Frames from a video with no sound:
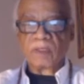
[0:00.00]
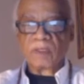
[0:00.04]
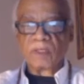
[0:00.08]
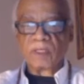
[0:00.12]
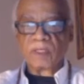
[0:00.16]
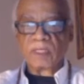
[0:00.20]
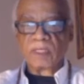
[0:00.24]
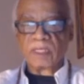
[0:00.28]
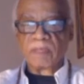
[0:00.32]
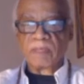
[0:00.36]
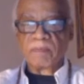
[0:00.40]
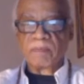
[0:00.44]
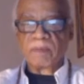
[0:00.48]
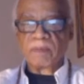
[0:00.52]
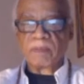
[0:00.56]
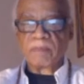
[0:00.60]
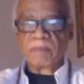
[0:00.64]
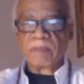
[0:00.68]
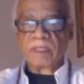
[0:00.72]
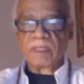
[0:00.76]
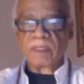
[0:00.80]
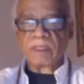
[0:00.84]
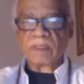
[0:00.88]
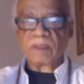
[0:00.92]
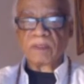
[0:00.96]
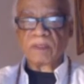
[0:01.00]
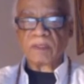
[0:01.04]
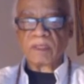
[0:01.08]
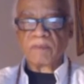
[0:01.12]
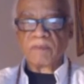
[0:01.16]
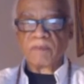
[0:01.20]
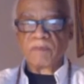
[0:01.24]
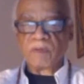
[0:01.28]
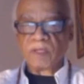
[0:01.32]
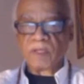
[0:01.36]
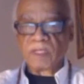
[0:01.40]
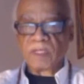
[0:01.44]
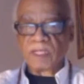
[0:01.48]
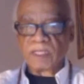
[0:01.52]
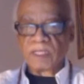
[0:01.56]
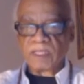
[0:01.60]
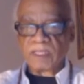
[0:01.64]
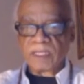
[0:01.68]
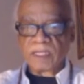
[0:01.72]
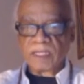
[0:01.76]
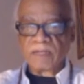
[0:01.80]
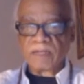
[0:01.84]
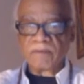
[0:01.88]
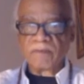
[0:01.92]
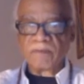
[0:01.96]
you can implement, if you can
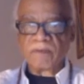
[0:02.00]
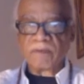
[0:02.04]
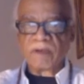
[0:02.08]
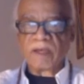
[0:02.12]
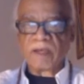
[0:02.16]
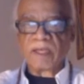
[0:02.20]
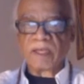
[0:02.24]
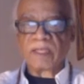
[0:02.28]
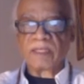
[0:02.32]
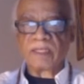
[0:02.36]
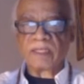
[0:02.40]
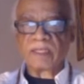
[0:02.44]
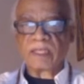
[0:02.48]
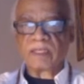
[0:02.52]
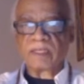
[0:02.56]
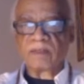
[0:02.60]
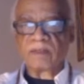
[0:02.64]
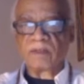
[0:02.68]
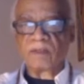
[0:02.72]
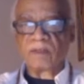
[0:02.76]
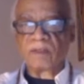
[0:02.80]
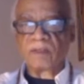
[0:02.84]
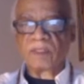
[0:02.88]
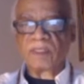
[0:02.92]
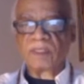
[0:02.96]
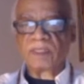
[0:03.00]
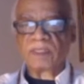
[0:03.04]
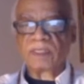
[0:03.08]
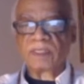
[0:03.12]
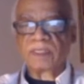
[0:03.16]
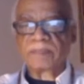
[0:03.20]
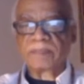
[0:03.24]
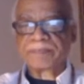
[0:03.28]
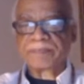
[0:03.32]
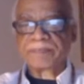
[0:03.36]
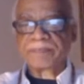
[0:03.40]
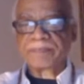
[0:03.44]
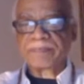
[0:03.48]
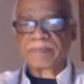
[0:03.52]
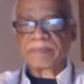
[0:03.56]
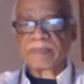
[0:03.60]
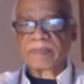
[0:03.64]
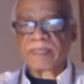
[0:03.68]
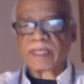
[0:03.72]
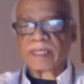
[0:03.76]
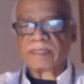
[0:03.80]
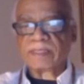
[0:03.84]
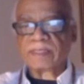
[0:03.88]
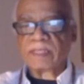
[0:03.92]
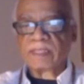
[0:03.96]
identify that there is
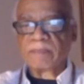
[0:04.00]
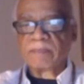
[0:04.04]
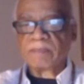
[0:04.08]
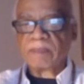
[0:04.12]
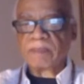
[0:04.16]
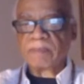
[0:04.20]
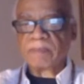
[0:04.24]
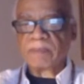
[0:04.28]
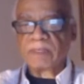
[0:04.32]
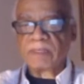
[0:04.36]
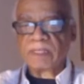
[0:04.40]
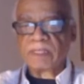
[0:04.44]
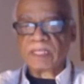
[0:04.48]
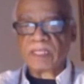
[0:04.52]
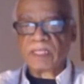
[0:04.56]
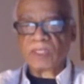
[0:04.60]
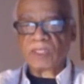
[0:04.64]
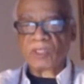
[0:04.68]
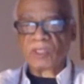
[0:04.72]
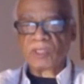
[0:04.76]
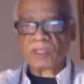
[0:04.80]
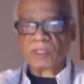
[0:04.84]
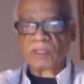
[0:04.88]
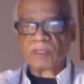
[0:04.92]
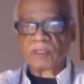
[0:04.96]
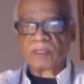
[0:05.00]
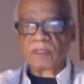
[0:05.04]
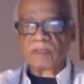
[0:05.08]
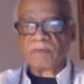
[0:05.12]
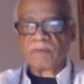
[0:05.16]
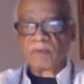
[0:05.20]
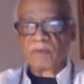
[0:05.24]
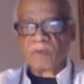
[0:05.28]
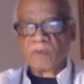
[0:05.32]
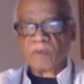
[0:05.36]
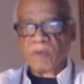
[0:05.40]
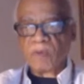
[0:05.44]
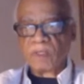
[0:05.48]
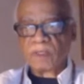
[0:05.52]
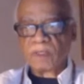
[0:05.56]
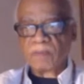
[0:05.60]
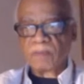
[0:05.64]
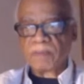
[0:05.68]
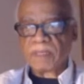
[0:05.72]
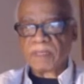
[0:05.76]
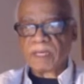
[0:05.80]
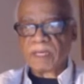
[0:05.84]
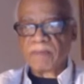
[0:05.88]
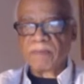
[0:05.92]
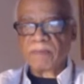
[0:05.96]
some limitation, if you want
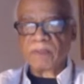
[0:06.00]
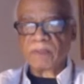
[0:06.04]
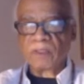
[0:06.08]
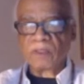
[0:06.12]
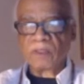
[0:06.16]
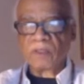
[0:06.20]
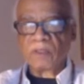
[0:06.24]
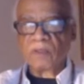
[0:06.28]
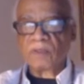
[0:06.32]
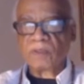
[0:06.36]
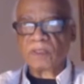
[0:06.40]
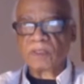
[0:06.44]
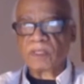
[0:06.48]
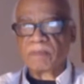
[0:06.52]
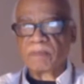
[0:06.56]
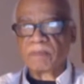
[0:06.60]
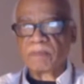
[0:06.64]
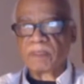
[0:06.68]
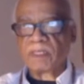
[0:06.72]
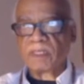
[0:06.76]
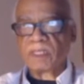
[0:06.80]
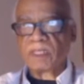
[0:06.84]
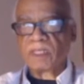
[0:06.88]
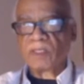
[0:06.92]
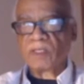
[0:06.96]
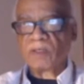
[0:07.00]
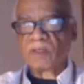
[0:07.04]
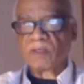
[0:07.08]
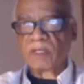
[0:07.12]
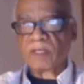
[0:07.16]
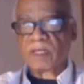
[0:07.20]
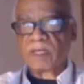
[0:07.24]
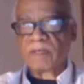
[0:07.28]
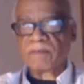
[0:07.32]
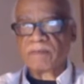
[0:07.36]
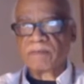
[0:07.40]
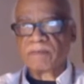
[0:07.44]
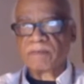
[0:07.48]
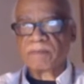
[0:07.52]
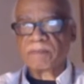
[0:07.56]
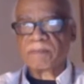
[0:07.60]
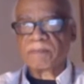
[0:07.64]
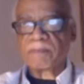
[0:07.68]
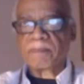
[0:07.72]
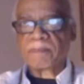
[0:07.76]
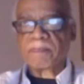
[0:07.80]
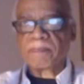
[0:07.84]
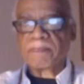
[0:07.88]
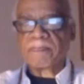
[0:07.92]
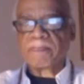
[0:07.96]
to be able to do something in your life,
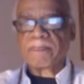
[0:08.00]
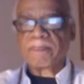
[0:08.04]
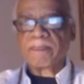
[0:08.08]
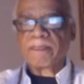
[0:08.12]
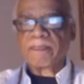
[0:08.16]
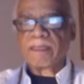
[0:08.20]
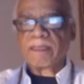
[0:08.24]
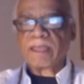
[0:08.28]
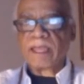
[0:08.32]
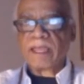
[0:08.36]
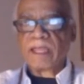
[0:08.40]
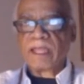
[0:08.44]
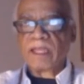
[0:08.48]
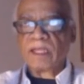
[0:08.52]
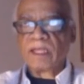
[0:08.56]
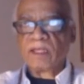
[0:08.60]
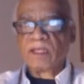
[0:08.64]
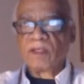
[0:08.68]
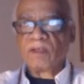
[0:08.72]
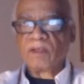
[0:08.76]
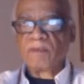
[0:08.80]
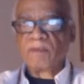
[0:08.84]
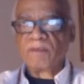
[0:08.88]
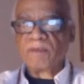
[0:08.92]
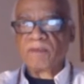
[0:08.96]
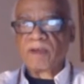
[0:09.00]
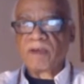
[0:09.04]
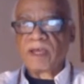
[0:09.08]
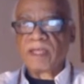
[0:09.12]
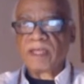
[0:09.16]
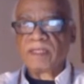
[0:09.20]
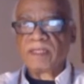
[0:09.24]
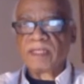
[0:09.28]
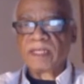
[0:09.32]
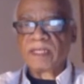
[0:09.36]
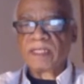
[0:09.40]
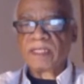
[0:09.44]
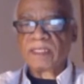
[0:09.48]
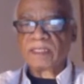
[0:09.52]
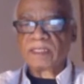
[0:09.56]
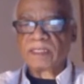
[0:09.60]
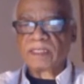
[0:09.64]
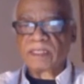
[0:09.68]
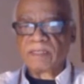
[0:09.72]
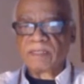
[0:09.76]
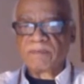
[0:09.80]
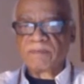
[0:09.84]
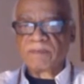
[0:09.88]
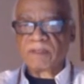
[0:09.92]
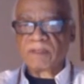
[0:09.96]
and you find that
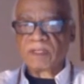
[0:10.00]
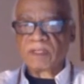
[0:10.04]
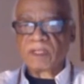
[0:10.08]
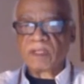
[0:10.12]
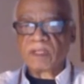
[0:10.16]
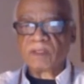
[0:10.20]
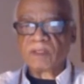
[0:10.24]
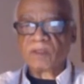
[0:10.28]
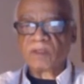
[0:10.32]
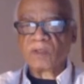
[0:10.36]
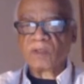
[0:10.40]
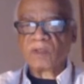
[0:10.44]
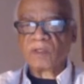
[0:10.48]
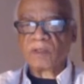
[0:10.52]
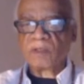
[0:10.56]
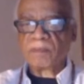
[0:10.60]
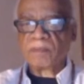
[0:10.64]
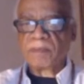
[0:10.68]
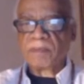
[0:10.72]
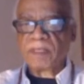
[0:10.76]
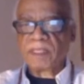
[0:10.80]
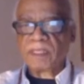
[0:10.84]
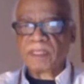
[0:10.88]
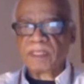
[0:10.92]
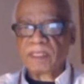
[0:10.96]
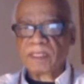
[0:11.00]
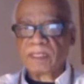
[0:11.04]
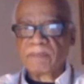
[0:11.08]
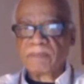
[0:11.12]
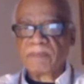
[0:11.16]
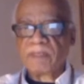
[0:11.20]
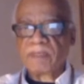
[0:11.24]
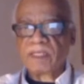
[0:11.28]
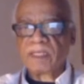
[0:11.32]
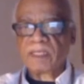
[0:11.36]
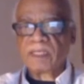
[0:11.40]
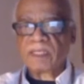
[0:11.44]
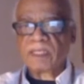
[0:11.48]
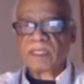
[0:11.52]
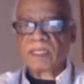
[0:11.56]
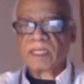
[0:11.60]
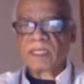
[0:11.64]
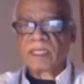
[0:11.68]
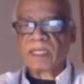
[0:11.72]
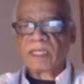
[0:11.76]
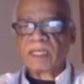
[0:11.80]
it's difficult or you're being limited,